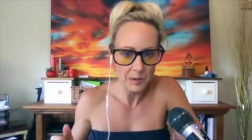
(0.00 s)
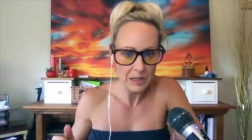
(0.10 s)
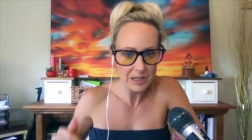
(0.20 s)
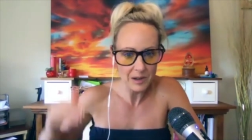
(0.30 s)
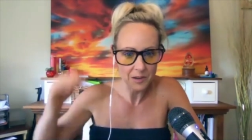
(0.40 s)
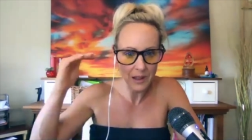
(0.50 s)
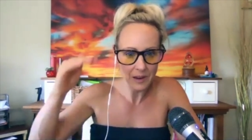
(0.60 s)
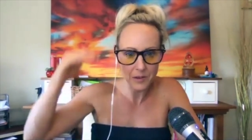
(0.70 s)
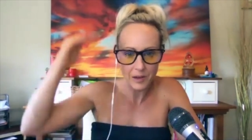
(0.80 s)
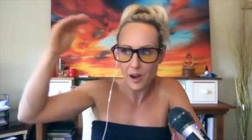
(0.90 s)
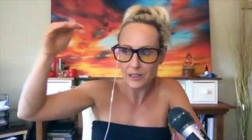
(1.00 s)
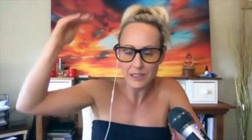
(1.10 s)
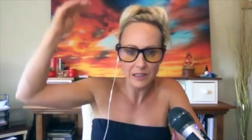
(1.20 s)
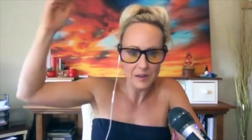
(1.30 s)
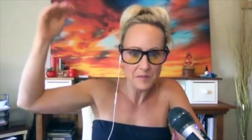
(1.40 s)
do? Like we're
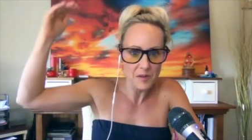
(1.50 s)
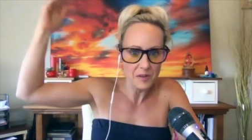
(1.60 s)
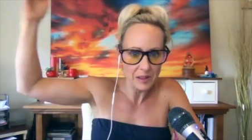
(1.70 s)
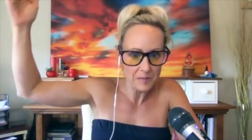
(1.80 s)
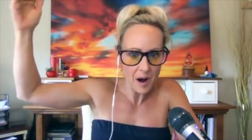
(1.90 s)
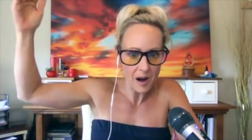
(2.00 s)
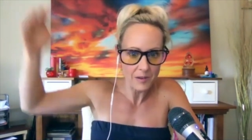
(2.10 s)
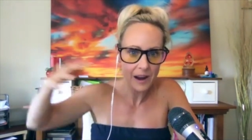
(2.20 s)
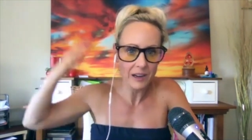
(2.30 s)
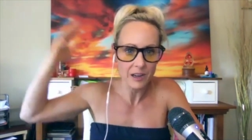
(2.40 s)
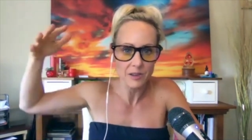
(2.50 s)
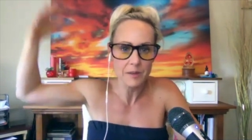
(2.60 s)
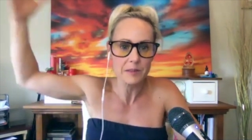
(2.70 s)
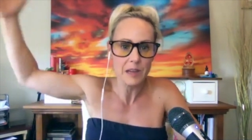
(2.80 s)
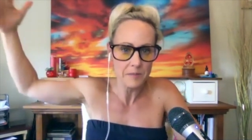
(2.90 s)
constantly moving the bar, right? Our
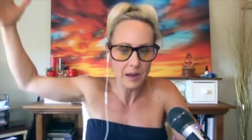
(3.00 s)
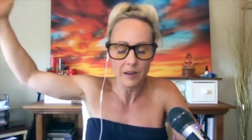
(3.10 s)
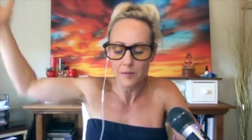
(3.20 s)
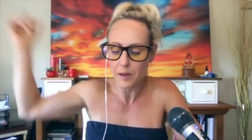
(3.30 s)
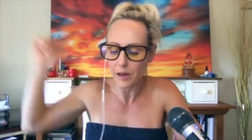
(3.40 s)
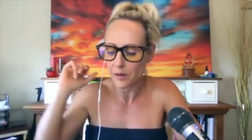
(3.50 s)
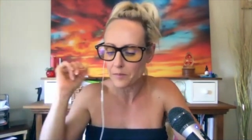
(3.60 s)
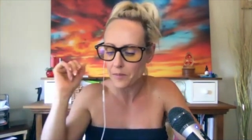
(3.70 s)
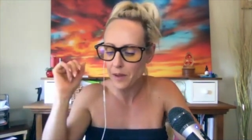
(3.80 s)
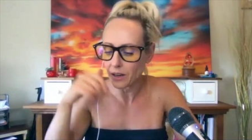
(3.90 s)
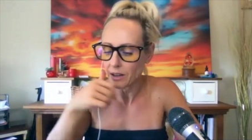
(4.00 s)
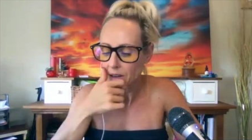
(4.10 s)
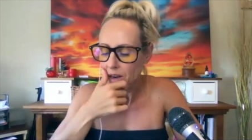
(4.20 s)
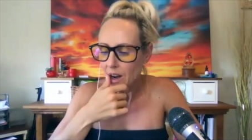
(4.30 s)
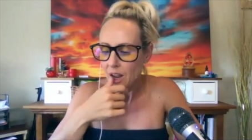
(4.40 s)
dreams get bigger and bigger and bigger.
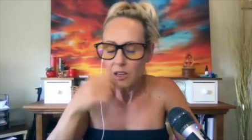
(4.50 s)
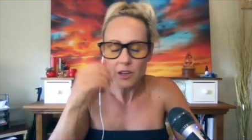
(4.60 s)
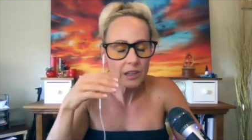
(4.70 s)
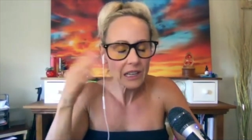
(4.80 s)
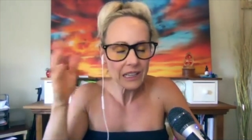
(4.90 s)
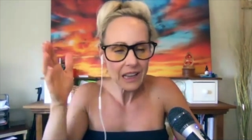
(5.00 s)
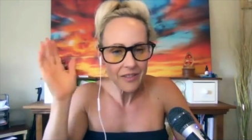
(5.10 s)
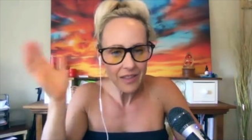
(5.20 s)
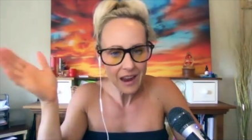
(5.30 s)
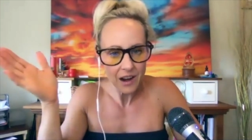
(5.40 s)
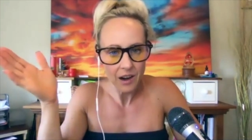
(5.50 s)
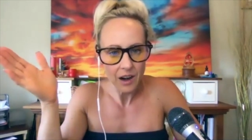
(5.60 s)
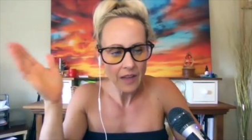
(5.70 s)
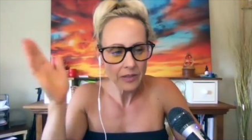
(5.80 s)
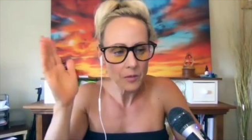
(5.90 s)
You're going to get there
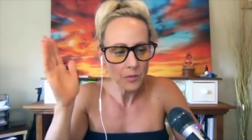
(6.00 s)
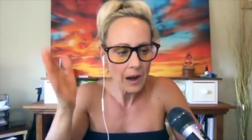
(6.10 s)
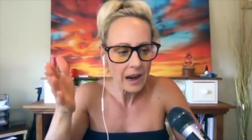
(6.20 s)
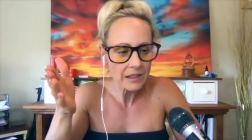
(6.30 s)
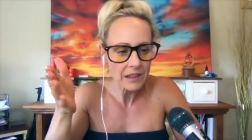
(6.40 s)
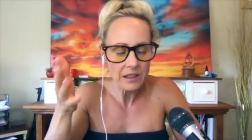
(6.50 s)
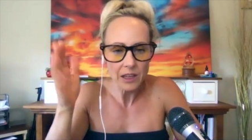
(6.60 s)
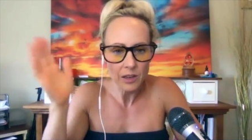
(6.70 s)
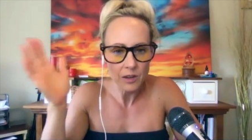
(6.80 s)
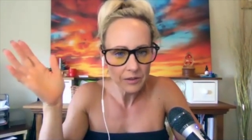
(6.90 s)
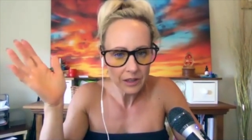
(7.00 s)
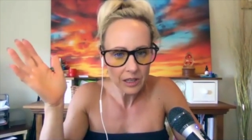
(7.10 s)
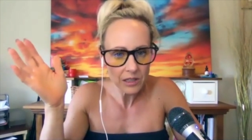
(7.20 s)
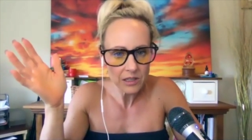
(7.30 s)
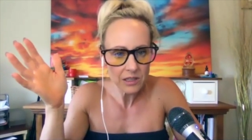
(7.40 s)
at the rate that the
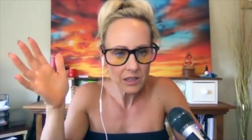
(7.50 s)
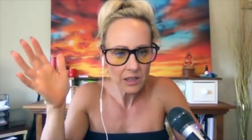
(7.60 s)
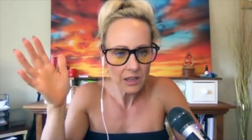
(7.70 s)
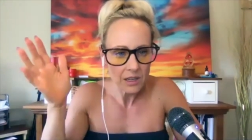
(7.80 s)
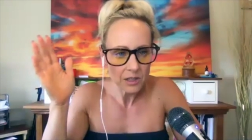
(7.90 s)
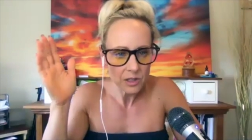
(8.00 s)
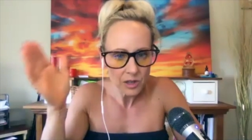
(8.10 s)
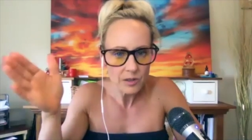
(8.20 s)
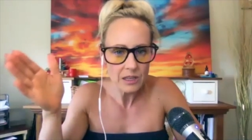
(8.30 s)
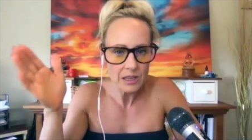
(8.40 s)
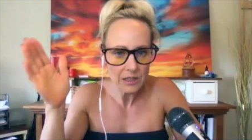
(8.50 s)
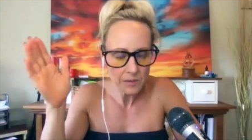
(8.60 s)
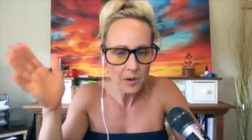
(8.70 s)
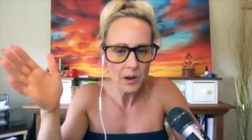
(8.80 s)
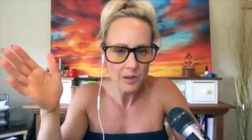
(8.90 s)
universe chooses to
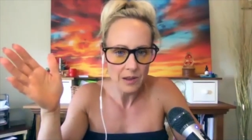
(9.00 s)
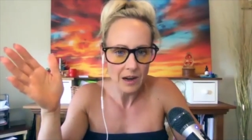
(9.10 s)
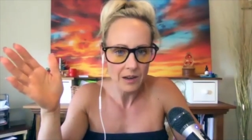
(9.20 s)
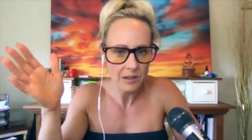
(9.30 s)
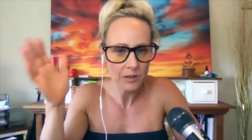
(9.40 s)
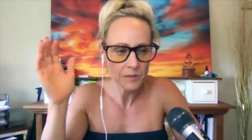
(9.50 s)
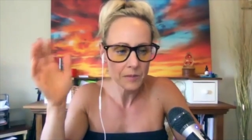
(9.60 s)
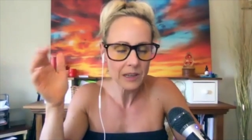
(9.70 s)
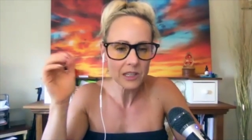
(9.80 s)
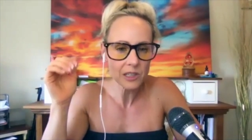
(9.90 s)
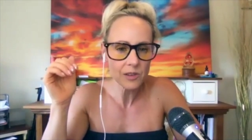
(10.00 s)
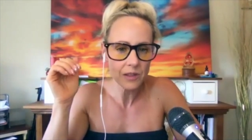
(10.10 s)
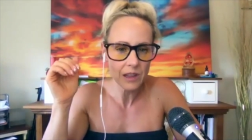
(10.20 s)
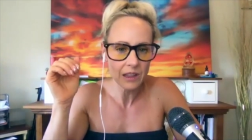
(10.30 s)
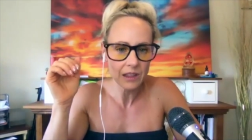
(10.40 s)
put you there. So as much as you
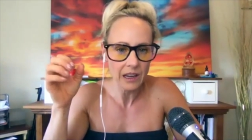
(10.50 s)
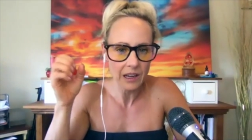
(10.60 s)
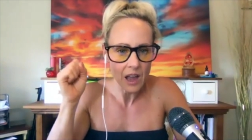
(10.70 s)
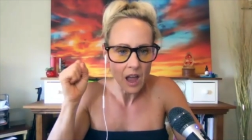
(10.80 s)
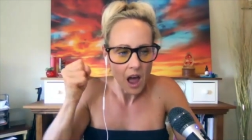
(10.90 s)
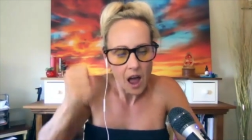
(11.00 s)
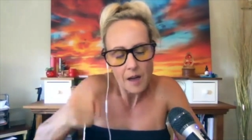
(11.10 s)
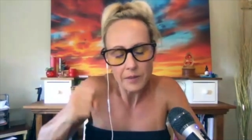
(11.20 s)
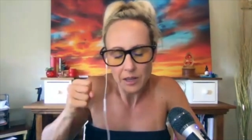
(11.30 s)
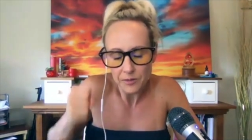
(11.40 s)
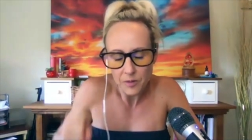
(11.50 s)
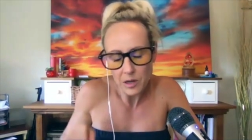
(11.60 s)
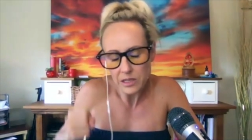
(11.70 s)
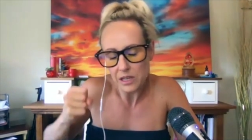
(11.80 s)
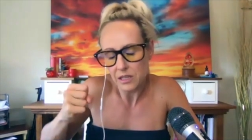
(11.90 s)
think like, I'm going to
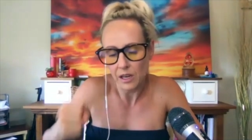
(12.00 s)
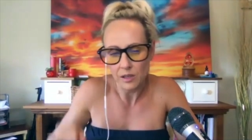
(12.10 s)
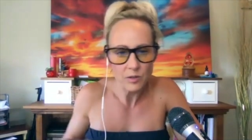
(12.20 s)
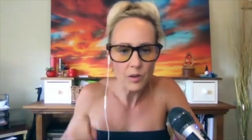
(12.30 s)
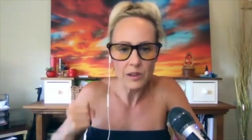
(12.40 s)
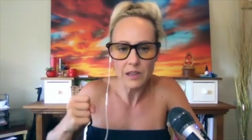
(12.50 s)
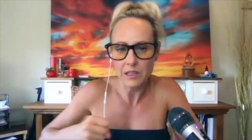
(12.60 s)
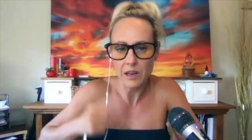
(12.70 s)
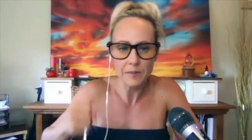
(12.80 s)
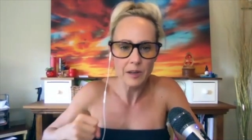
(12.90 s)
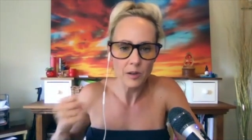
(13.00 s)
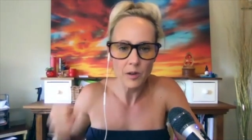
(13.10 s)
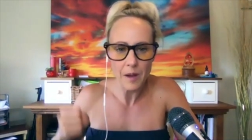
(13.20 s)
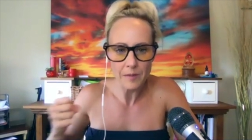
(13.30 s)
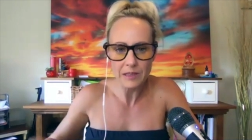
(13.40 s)
force this and control this, and I'm going to grow
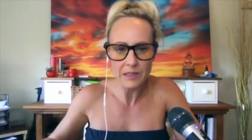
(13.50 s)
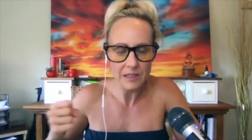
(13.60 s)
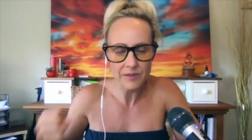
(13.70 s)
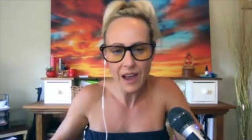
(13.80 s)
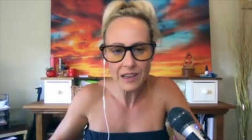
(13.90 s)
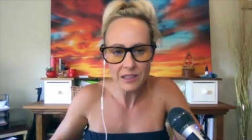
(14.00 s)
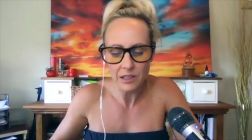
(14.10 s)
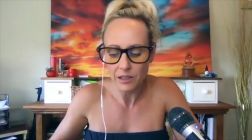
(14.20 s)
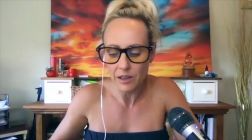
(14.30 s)
my business faster,